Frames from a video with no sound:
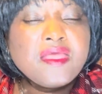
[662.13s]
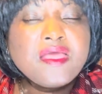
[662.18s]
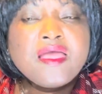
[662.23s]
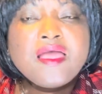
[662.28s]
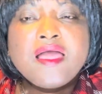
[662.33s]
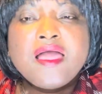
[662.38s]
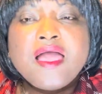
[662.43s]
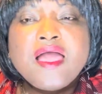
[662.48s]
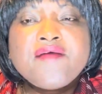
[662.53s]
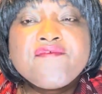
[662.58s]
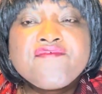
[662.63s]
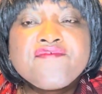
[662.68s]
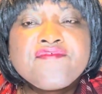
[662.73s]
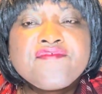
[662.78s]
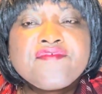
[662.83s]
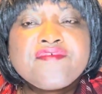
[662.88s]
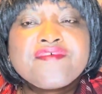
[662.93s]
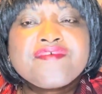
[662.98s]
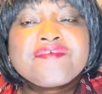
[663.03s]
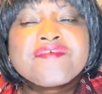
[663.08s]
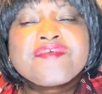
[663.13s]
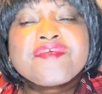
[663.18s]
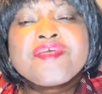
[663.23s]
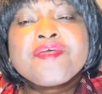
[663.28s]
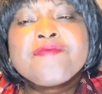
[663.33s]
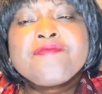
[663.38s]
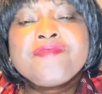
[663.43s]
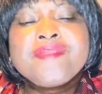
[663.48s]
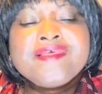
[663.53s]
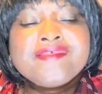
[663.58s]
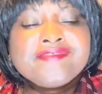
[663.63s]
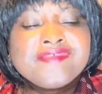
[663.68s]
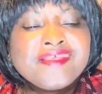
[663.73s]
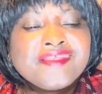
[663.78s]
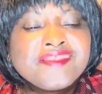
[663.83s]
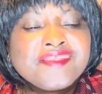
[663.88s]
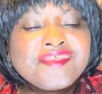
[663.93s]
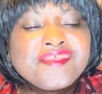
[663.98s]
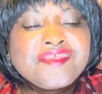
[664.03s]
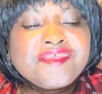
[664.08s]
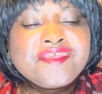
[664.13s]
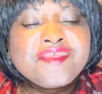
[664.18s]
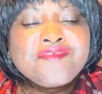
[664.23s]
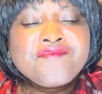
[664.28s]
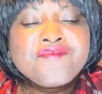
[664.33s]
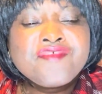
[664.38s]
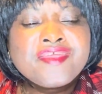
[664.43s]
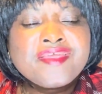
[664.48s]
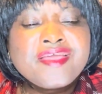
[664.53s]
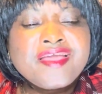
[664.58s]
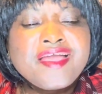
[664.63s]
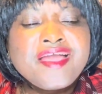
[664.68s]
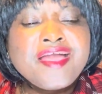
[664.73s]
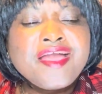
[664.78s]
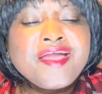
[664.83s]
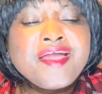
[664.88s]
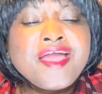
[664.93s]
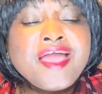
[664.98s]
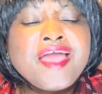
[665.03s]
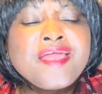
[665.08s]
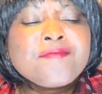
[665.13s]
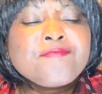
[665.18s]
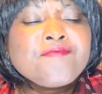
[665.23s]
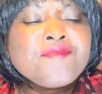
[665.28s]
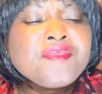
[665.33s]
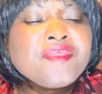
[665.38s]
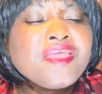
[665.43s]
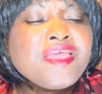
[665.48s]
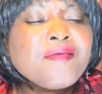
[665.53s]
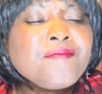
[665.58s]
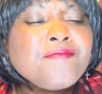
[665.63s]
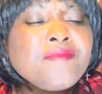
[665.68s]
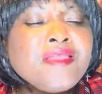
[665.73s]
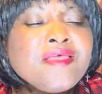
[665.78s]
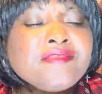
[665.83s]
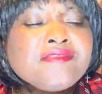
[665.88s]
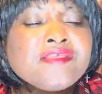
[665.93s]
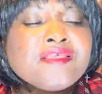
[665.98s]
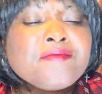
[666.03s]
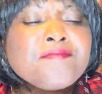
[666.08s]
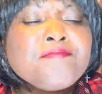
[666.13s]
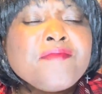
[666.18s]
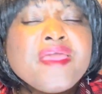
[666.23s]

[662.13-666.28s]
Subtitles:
Have a blessed evening and be a blessing.